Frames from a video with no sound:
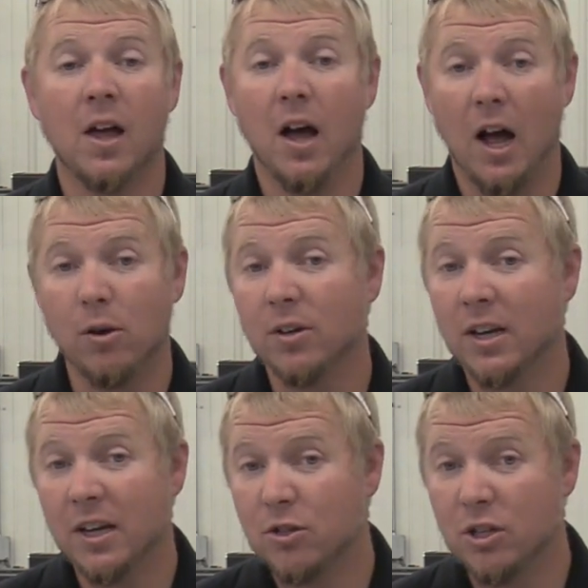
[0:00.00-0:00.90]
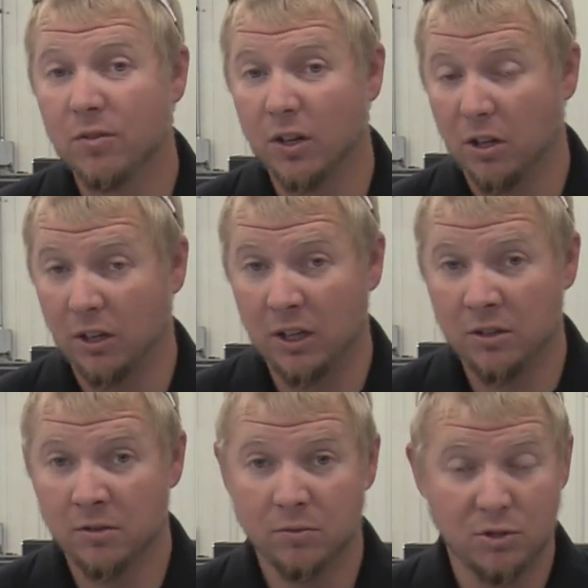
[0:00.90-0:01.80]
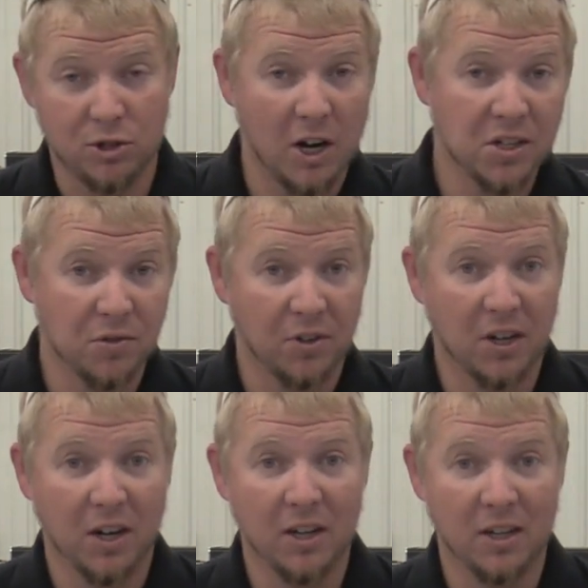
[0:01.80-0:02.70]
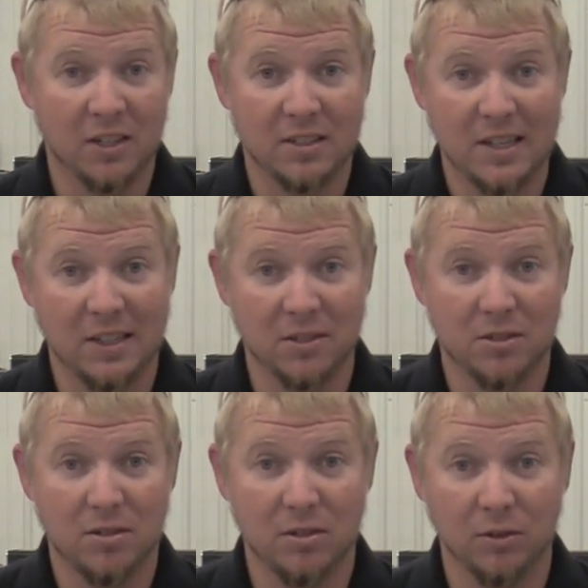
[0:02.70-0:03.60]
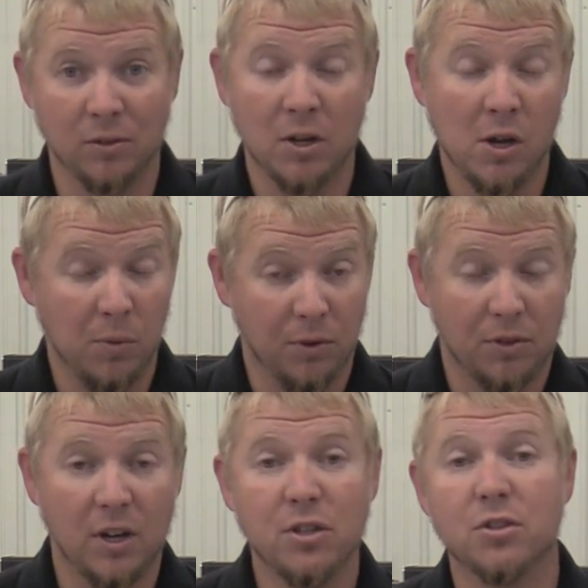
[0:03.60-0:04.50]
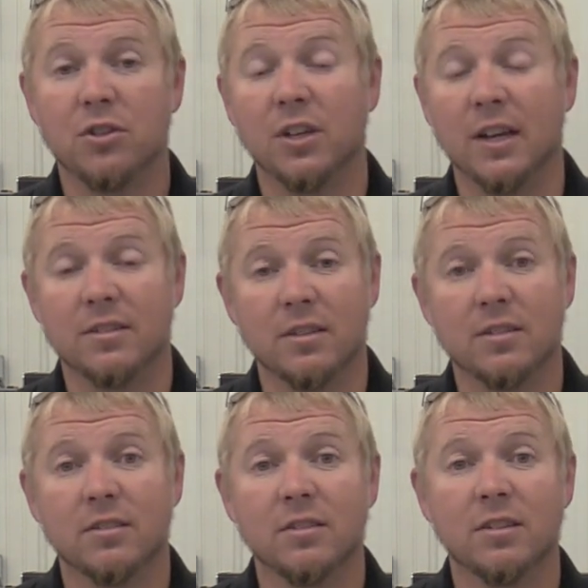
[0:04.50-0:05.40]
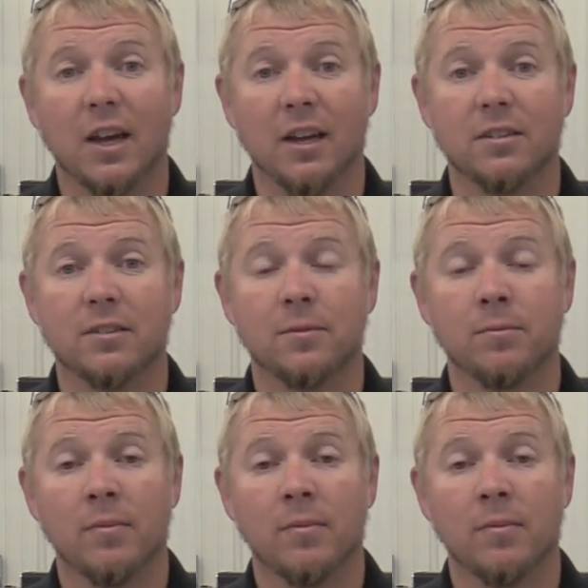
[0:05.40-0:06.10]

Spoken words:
how can I achieve a clean, dross-free cut on stainless steel with nitrogen as the assist gas?